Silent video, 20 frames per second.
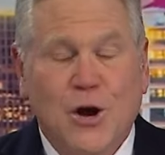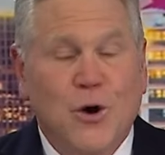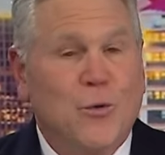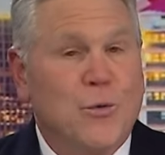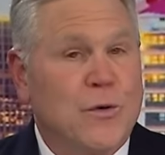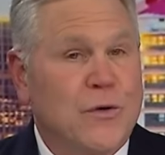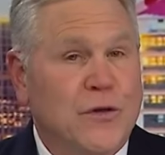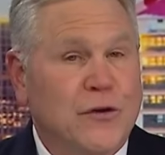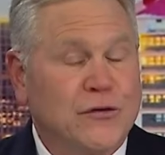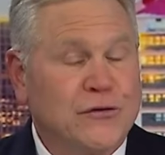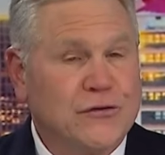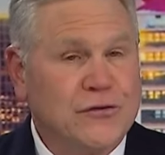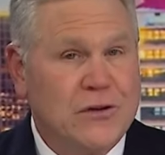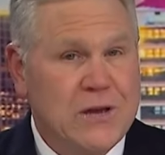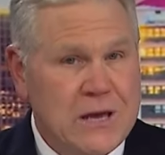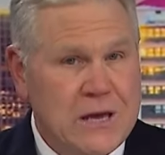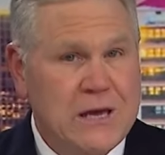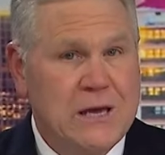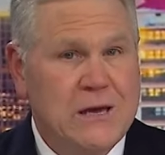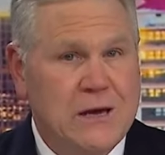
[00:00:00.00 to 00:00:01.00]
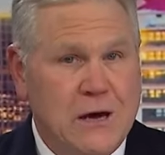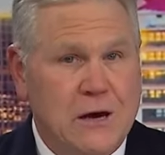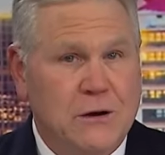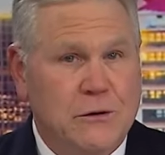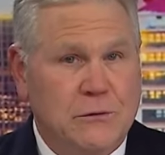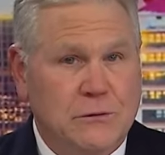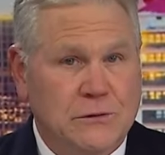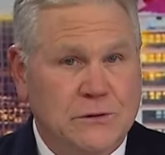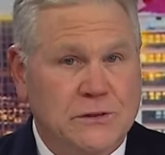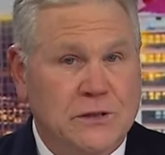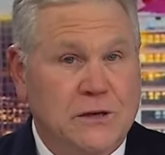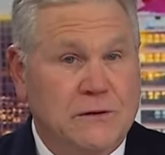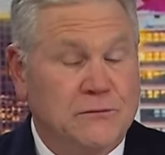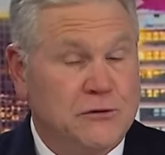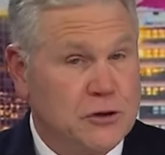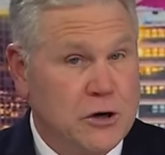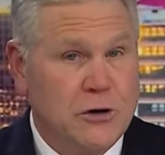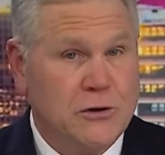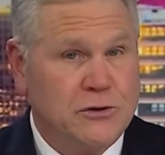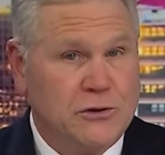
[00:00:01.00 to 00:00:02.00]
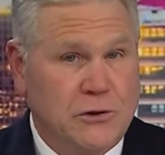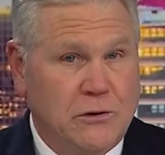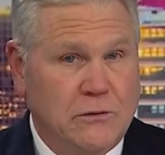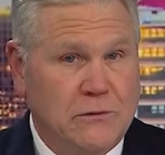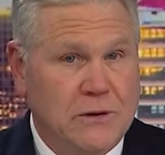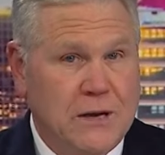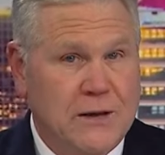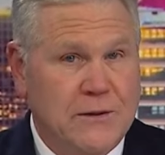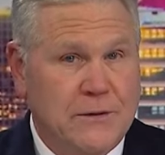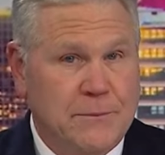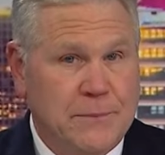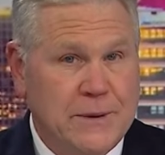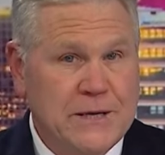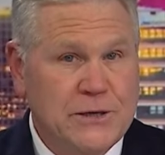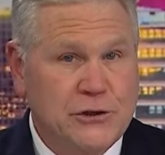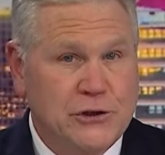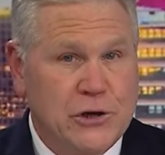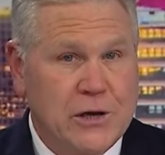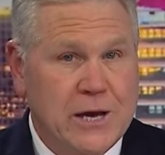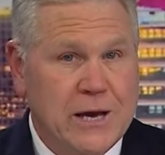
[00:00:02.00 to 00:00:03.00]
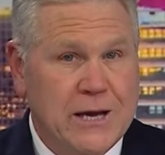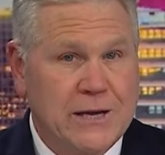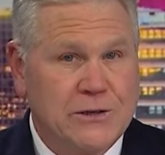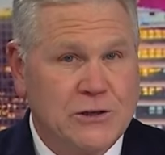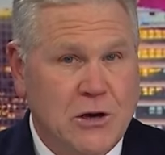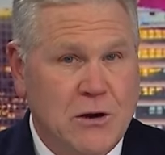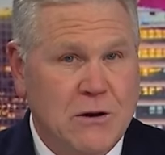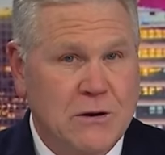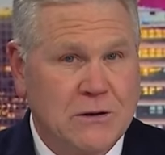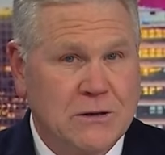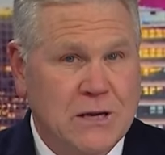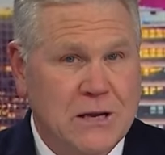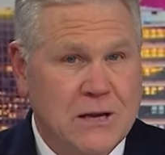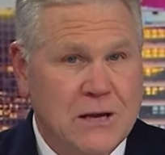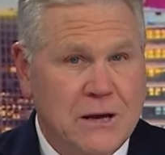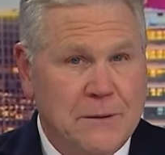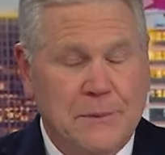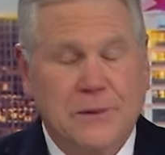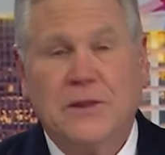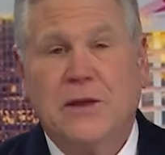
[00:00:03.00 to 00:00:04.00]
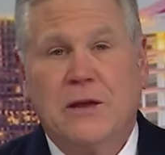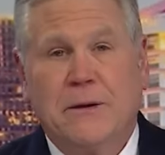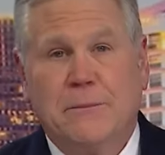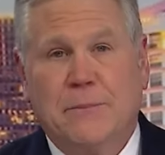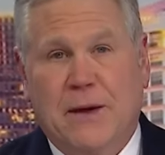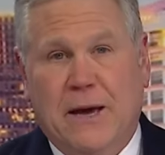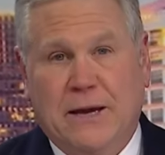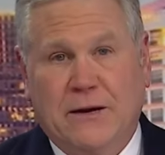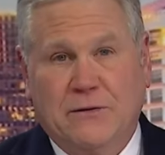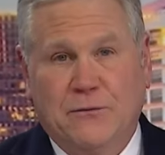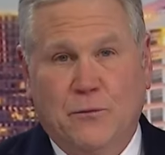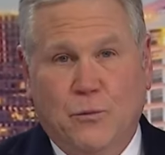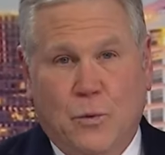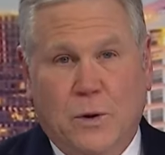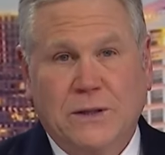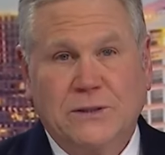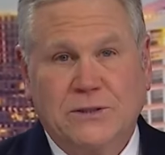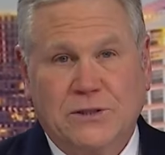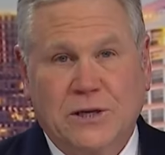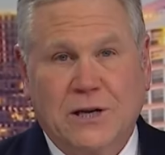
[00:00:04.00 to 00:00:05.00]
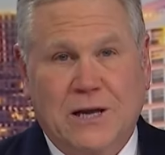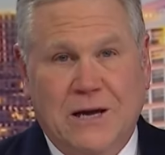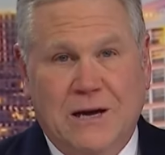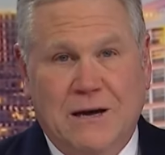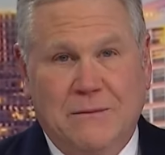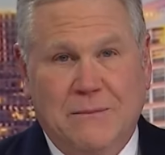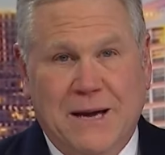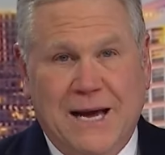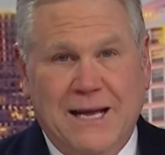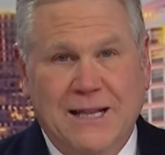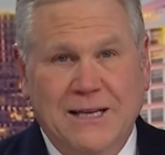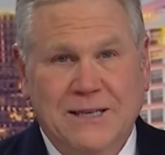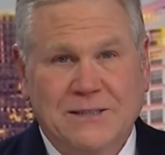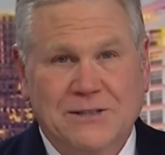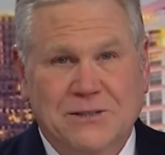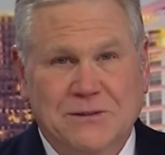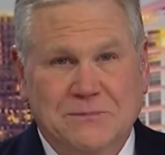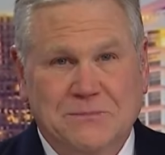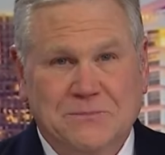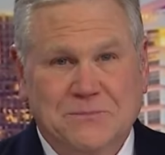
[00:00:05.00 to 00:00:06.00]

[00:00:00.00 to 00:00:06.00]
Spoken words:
where the CEOs of Churchill and the PGA talked about the impact of what's to come. Alex?